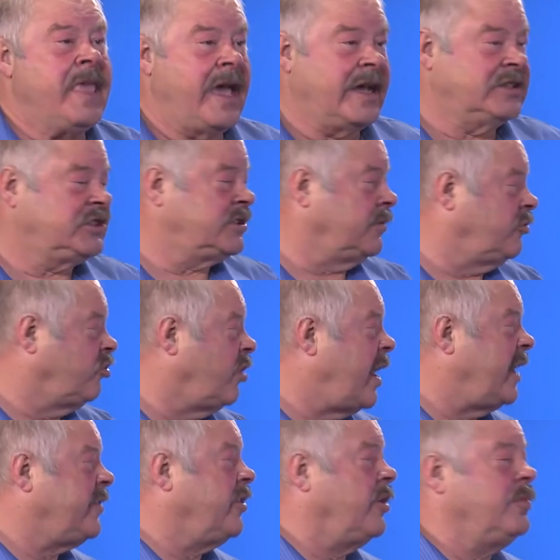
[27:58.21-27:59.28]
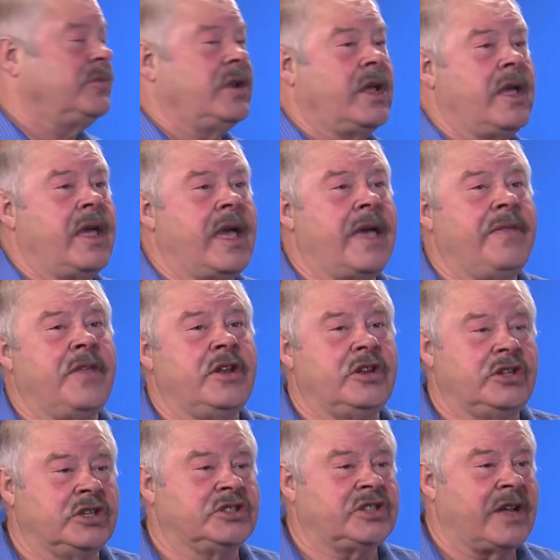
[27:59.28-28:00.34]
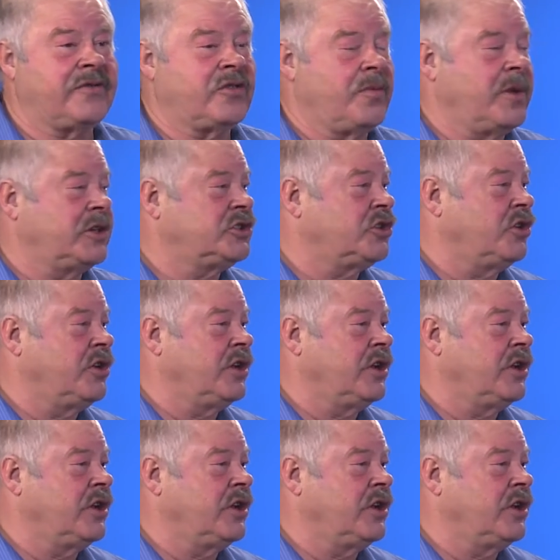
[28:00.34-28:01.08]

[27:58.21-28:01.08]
and subtract them, and then you just have to make sure